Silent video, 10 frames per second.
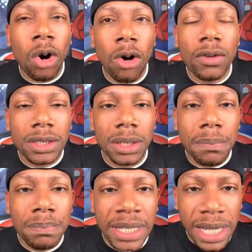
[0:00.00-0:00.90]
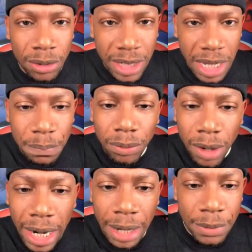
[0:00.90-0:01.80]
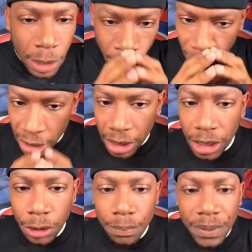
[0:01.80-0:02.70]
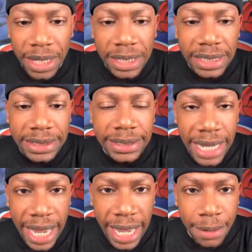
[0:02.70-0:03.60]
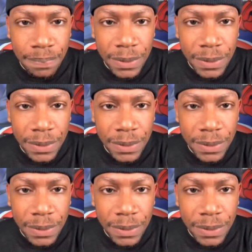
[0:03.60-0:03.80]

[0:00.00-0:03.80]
over to BLK Prime when him and his dad